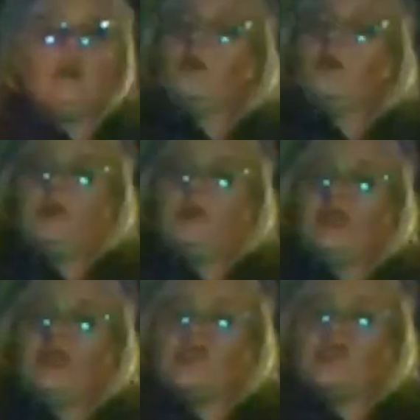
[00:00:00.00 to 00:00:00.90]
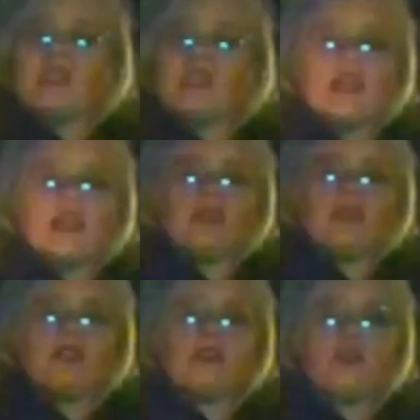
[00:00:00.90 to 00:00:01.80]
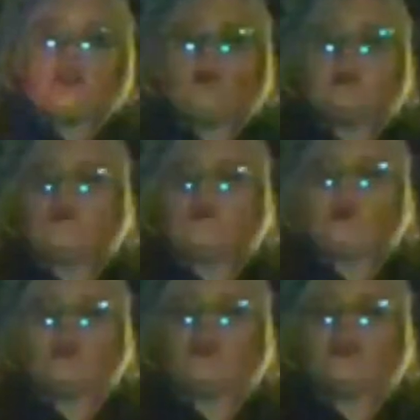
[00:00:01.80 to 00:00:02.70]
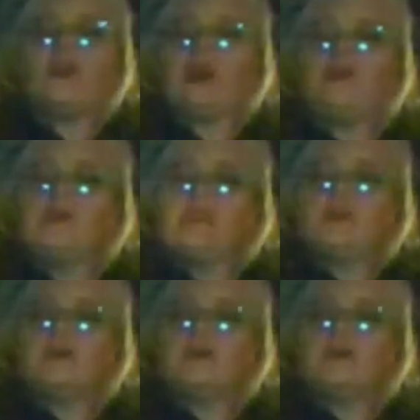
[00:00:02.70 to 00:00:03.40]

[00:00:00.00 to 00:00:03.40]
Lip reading: From the very first night that the doll was no longer in her house,